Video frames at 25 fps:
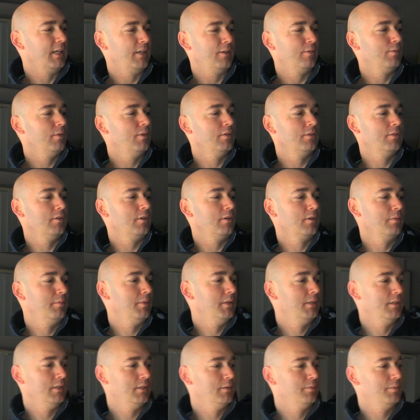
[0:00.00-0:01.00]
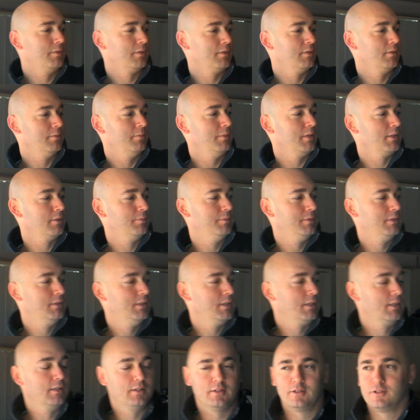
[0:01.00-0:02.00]
I don't want to talk about this because it makes me
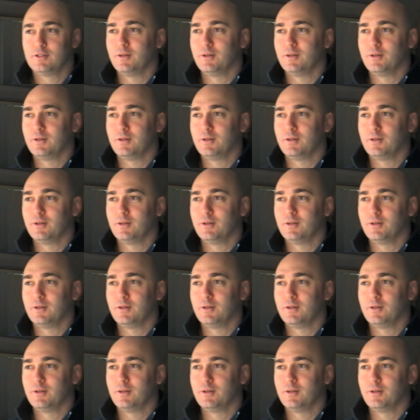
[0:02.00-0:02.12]
sick in the